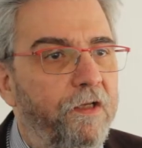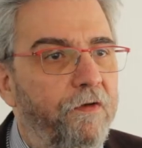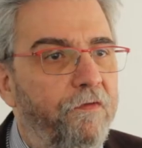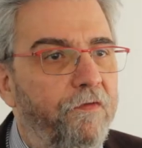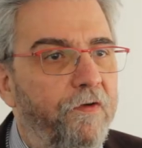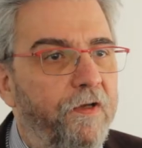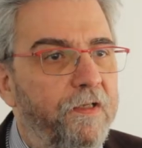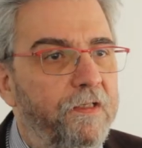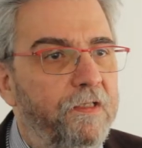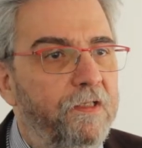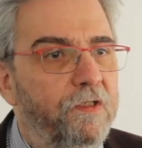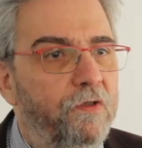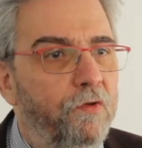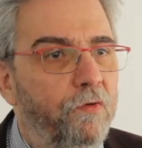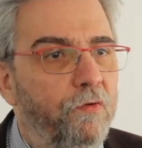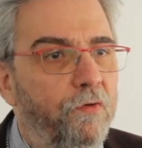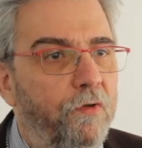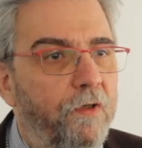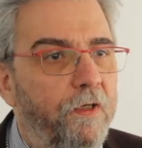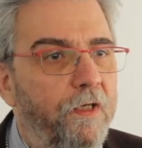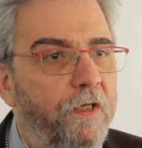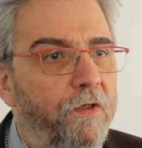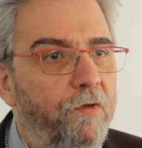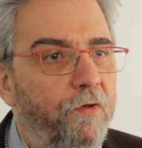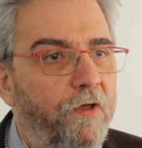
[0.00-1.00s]
advanced
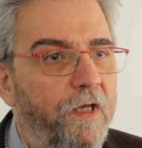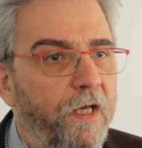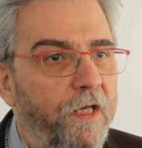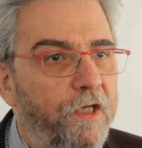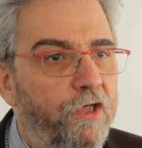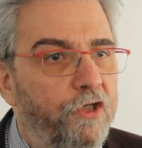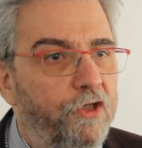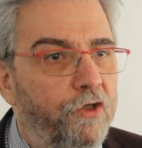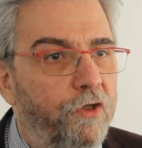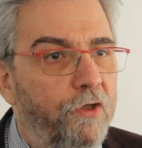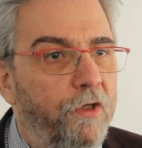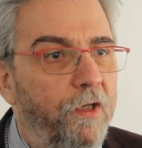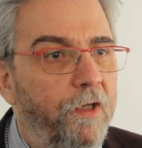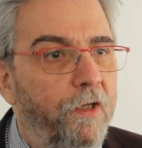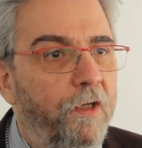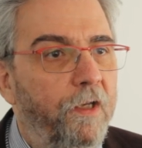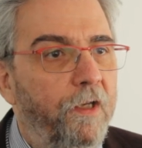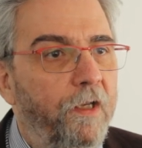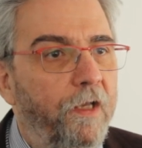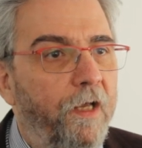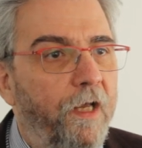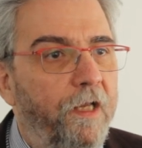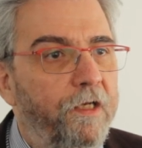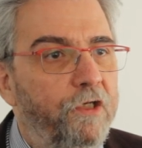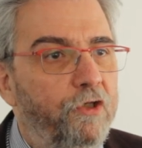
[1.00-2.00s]
education
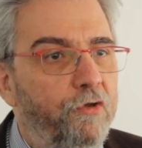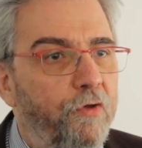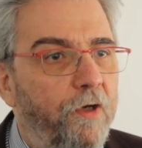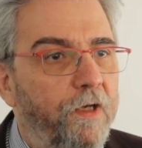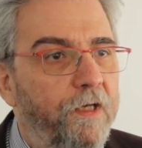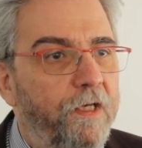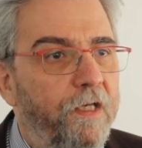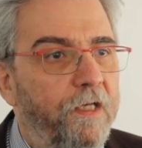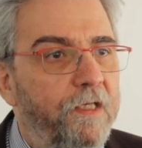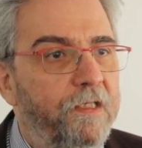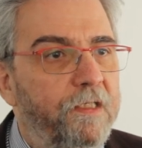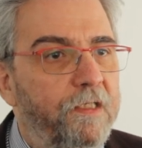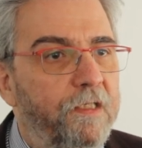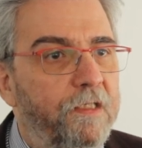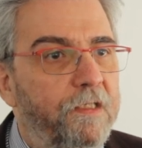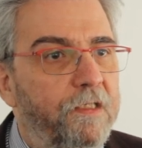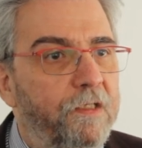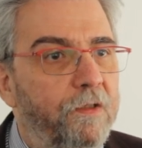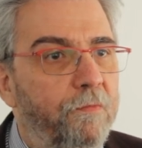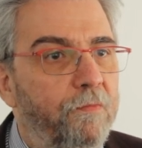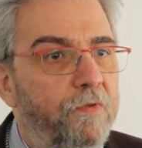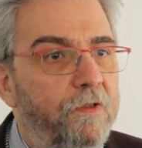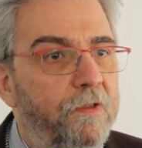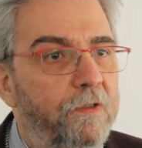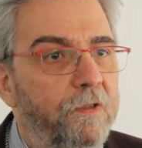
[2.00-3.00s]
and training
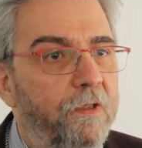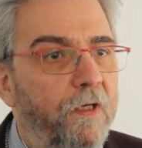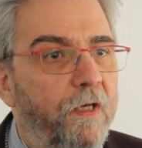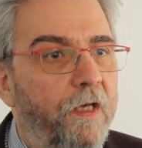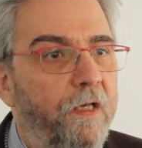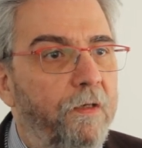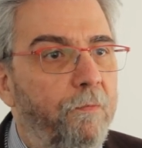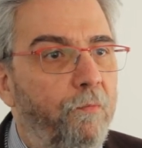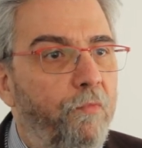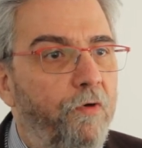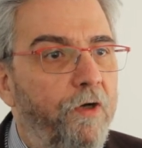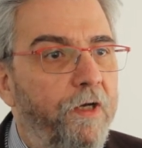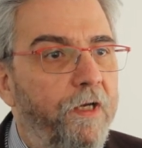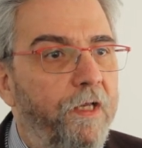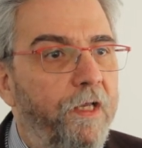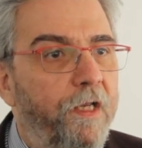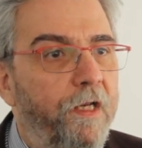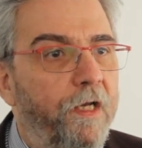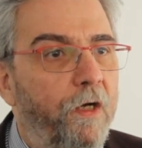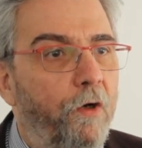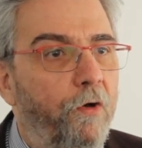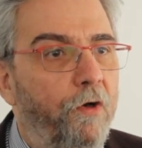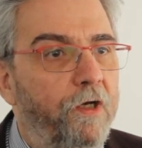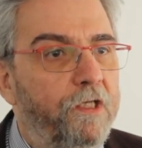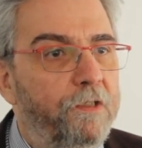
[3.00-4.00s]
systems and bringing
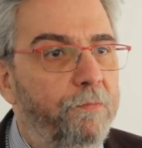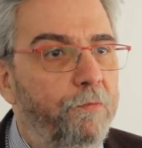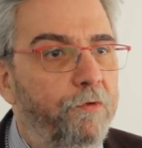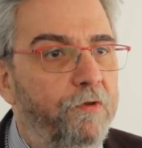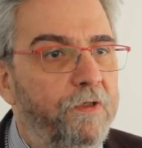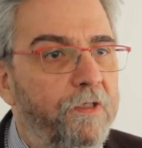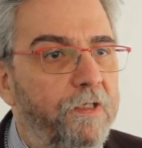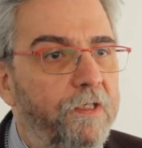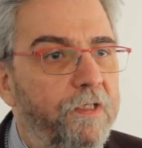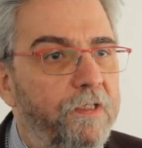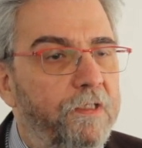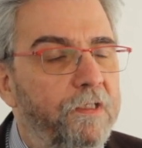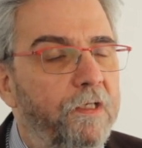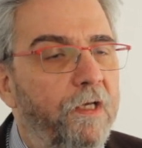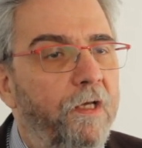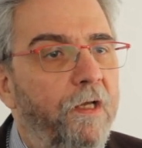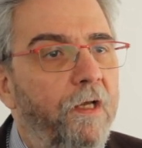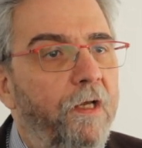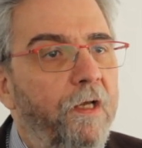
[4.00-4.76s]
our expertise